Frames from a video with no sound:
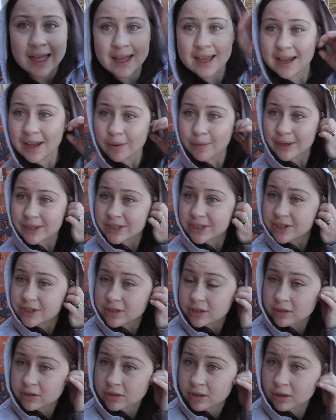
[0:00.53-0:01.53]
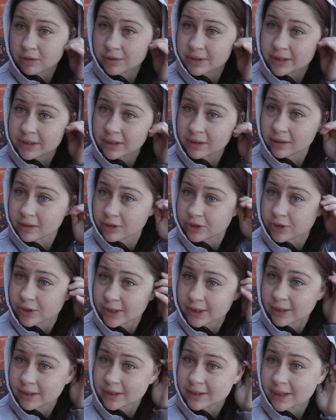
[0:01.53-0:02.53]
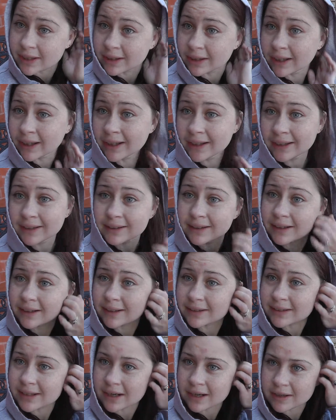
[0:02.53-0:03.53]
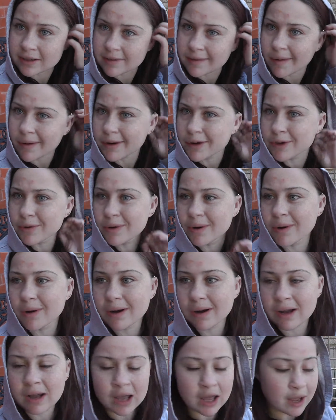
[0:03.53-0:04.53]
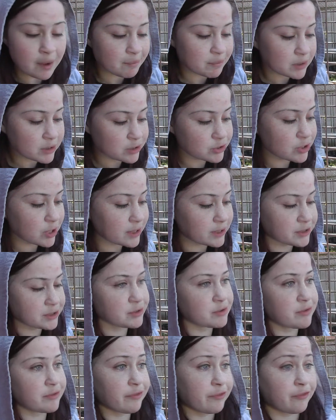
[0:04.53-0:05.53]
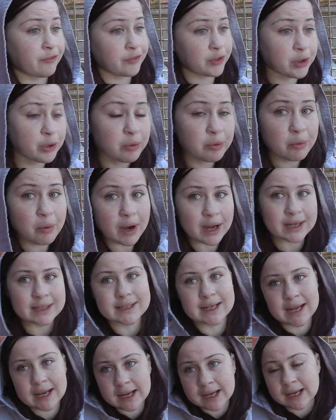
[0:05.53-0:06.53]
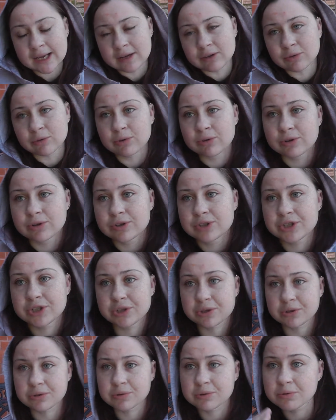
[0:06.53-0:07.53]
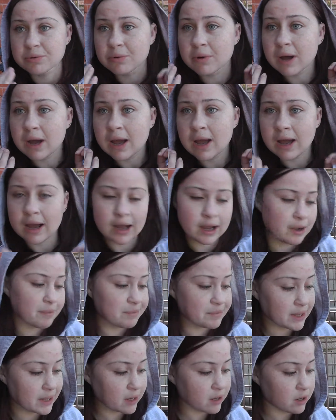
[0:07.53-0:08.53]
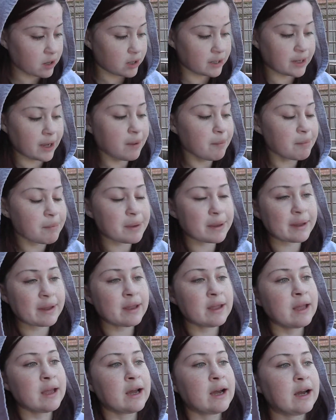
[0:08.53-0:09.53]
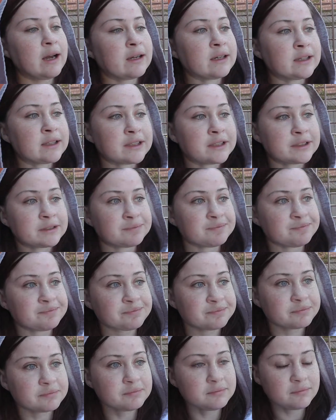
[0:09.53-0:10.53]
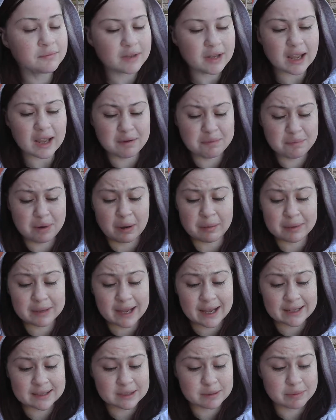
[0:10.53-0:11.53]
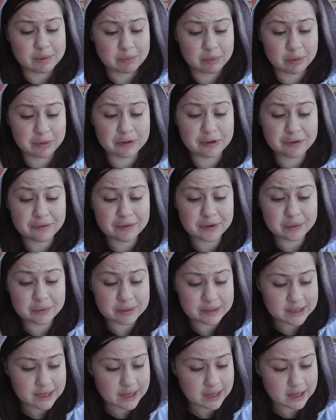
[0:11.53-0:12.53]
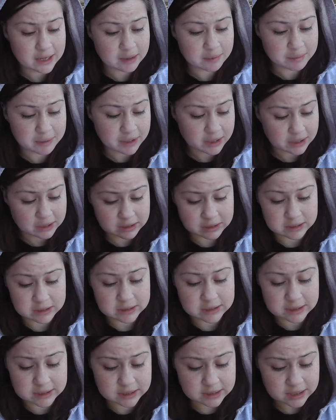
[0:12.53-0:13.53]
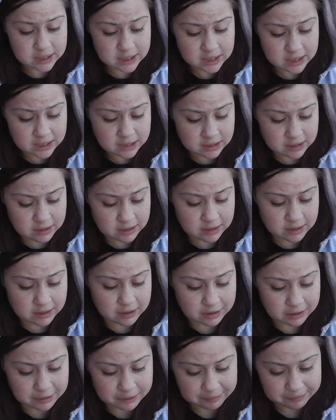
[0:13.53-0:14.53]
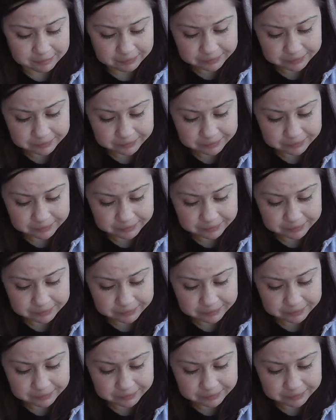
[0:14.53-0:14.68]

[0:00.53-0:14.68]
Hey witches, so still enjoying the sunlight. Like I said, I'm gonna try to do a few a day in order to get caught up. It probably has to be more than a few a day because I